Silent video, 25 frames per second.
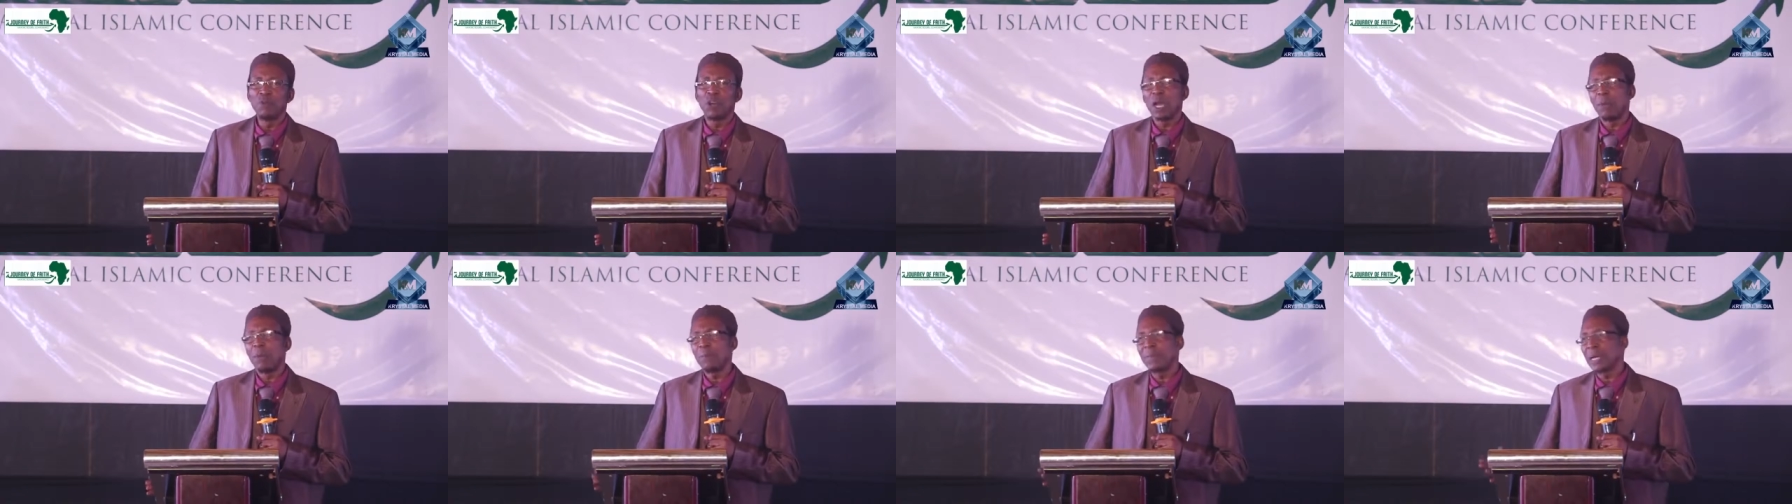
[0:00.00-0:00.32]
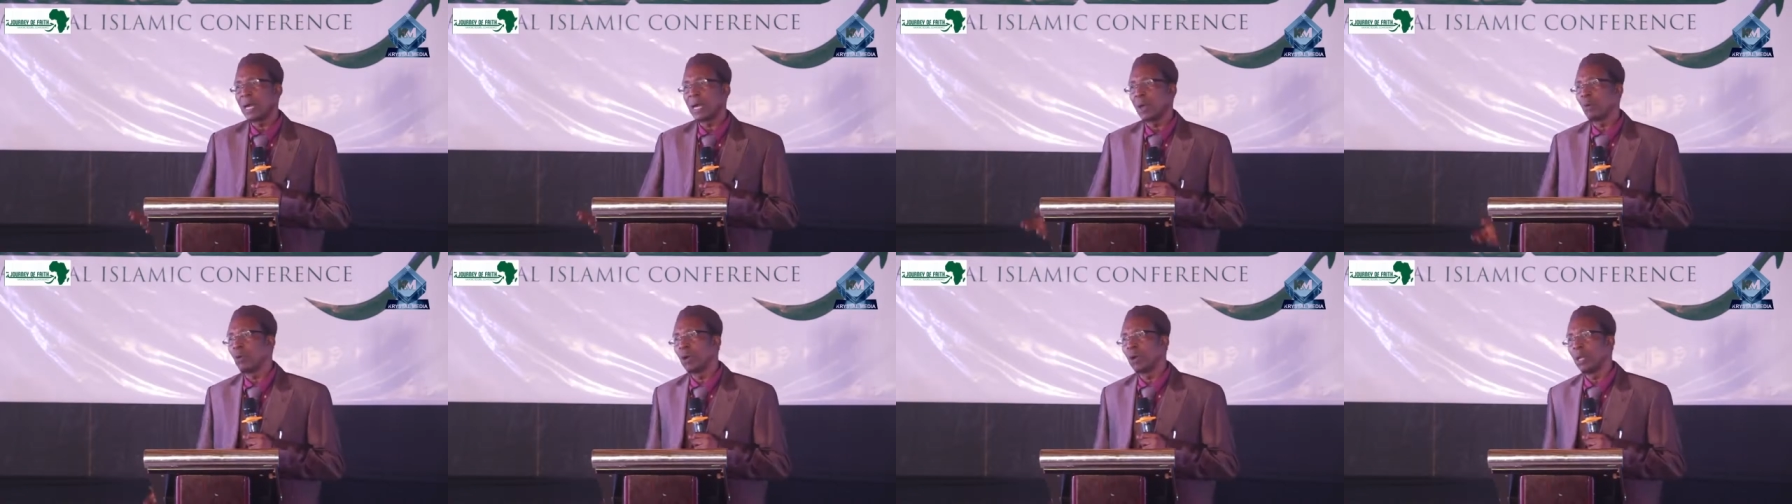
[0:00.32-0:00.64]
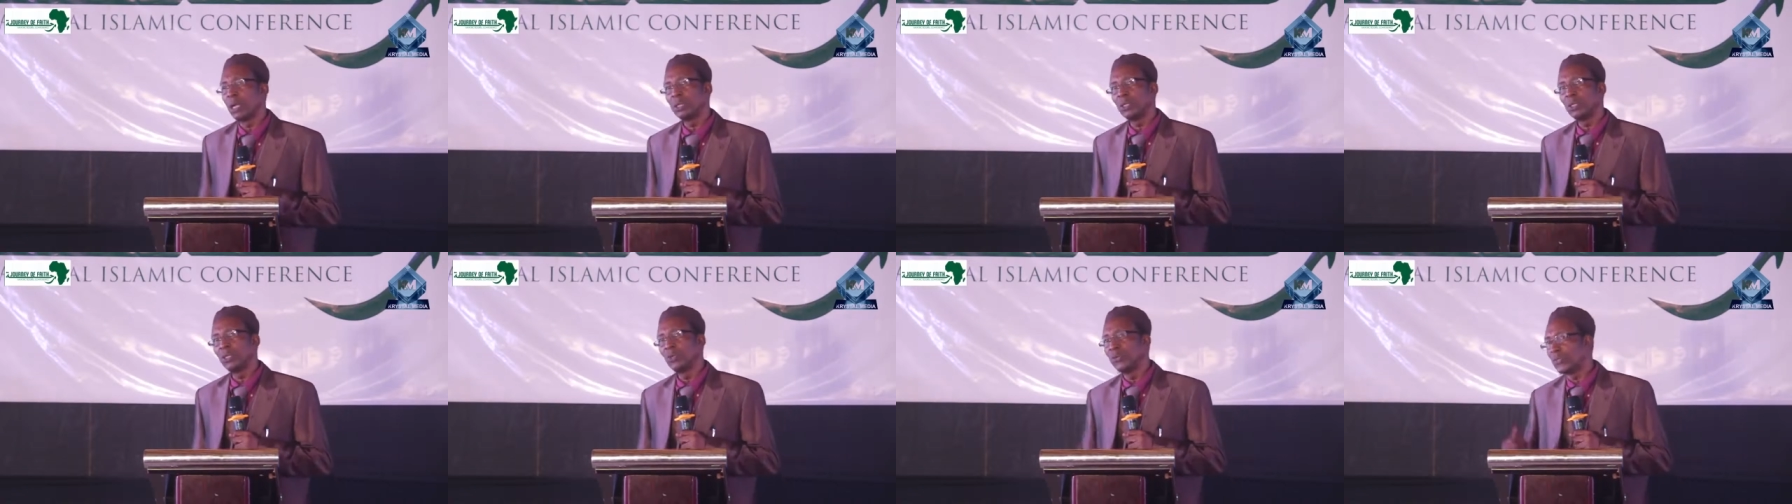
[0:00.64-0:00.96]
Muhammad
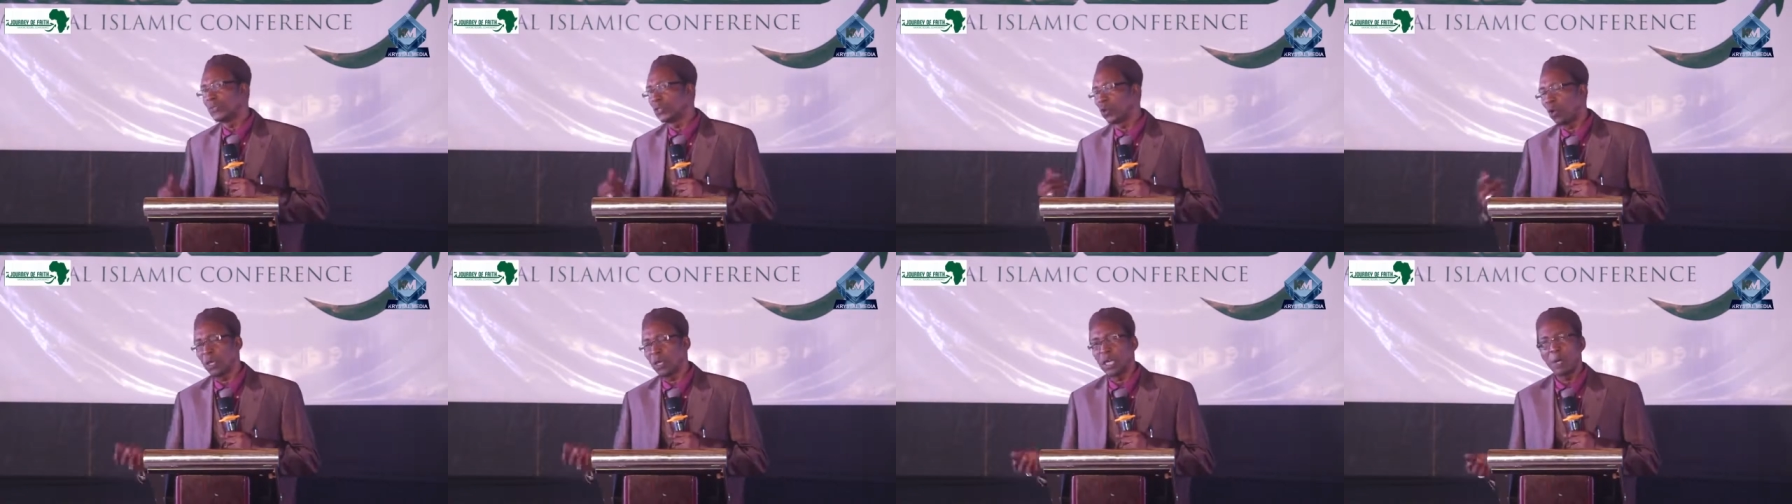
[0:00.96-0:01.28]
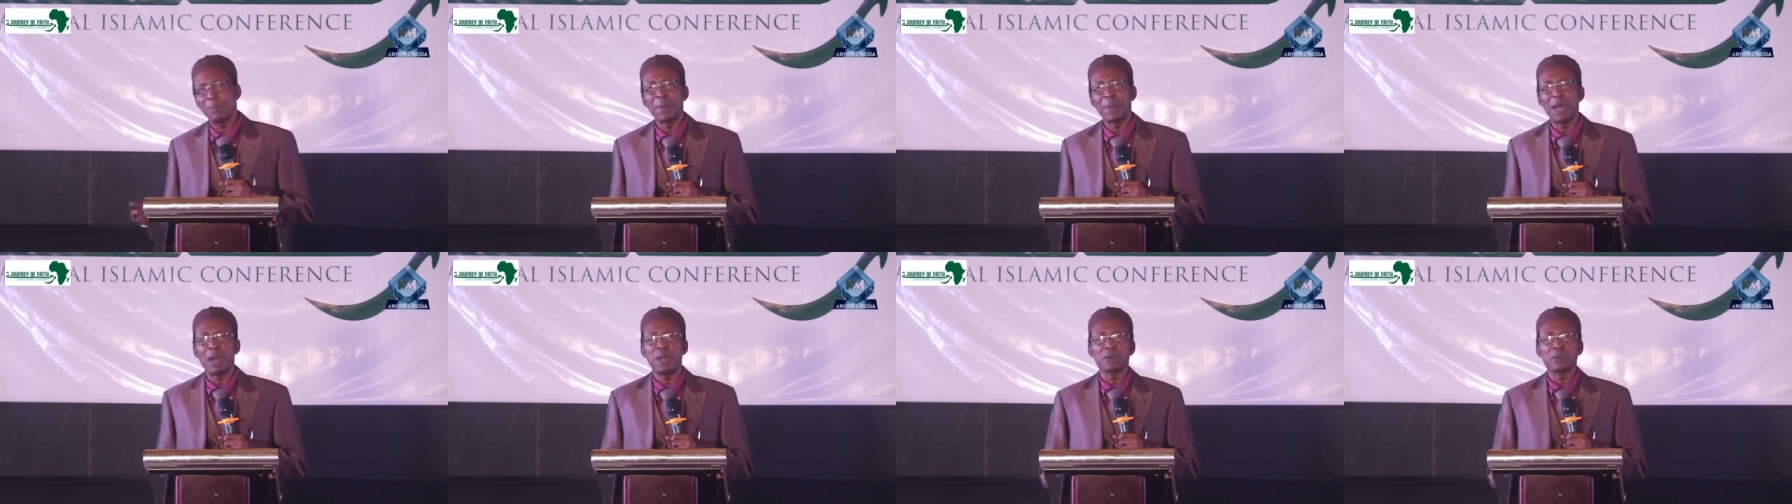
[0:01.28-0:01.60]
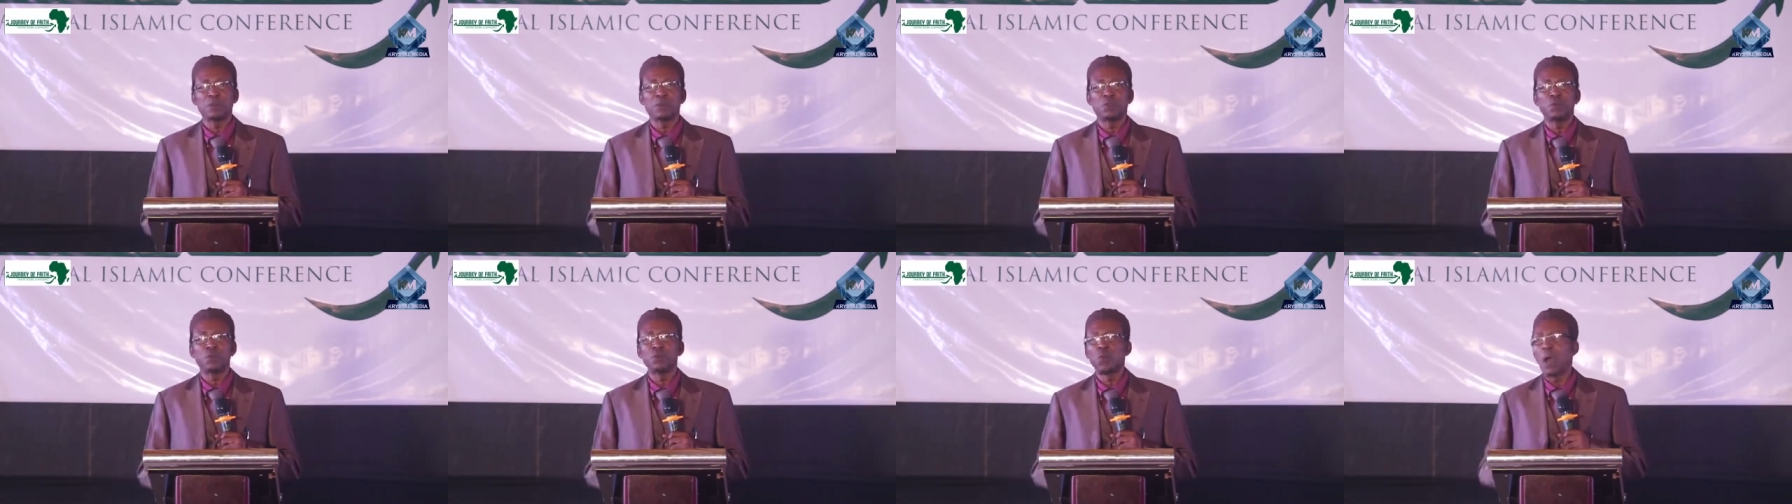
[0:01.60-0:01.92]
Awal, you've talked
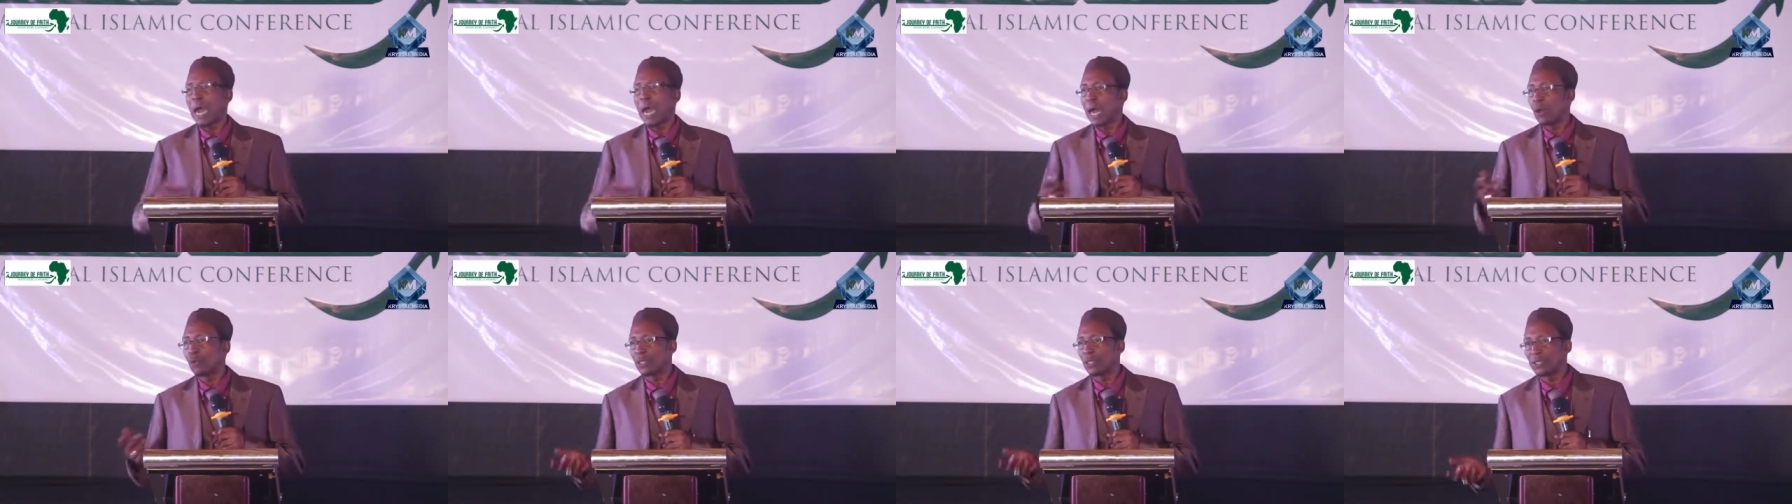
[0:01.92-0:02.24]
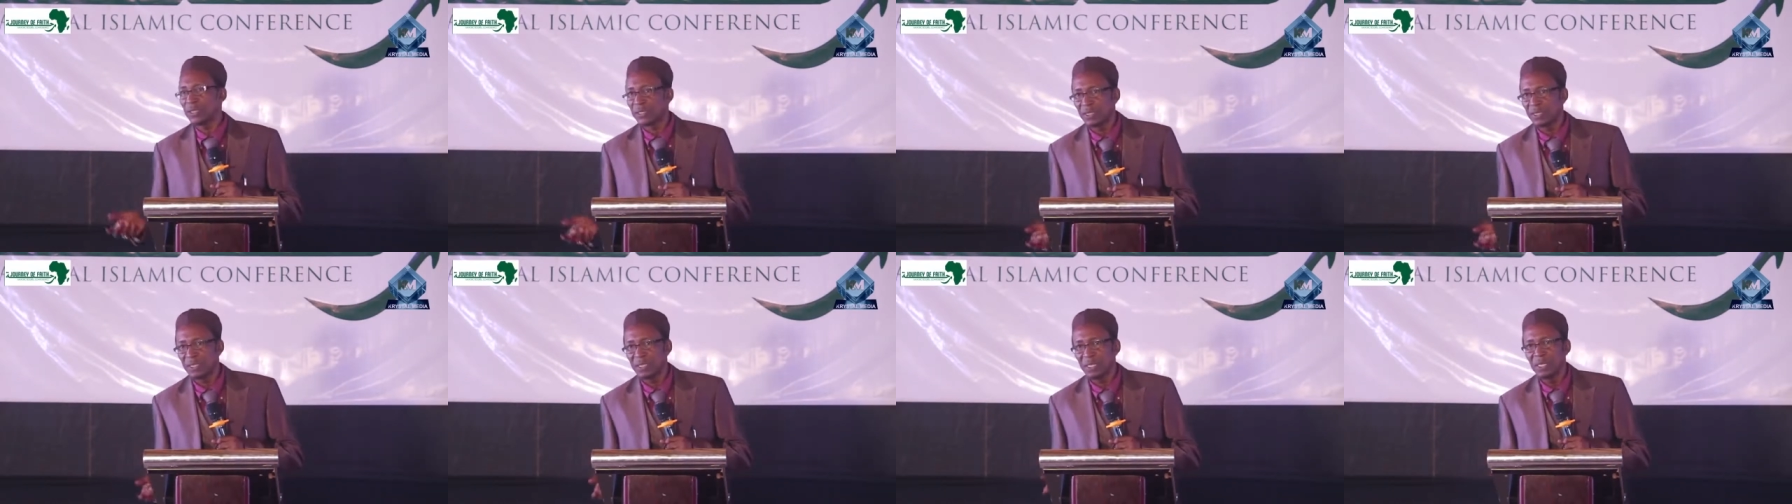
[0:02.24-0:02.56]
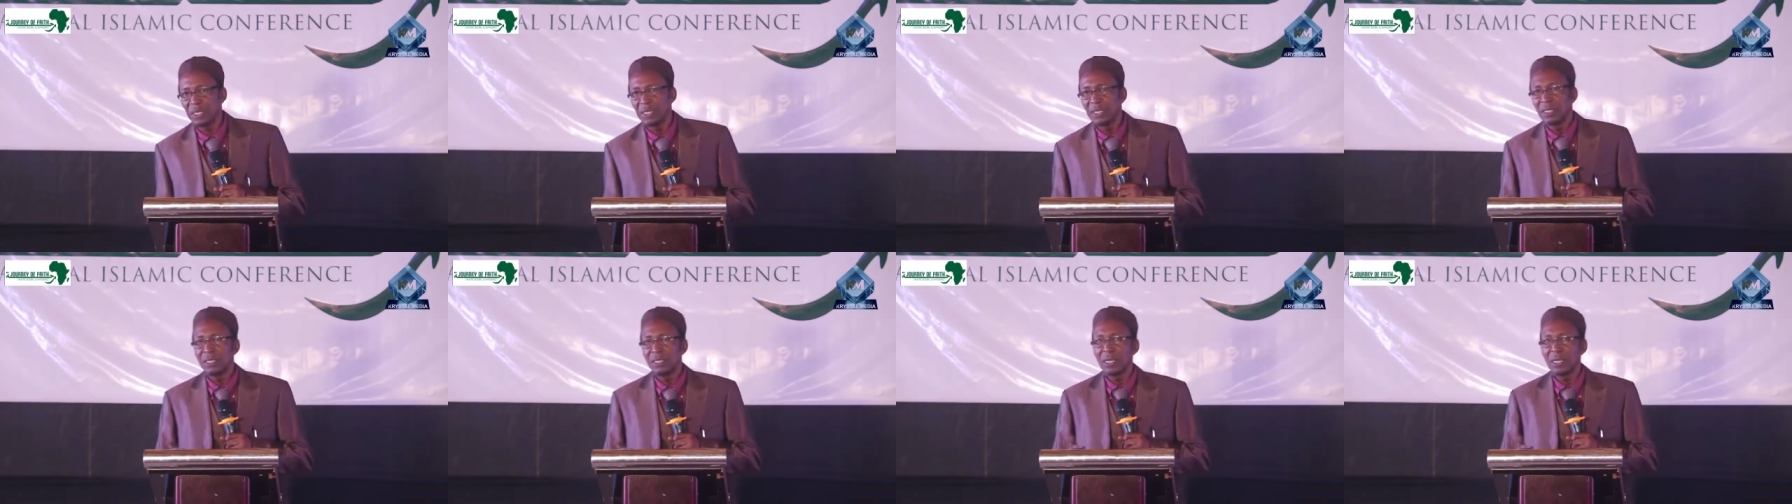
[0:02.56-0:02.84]
about two hours.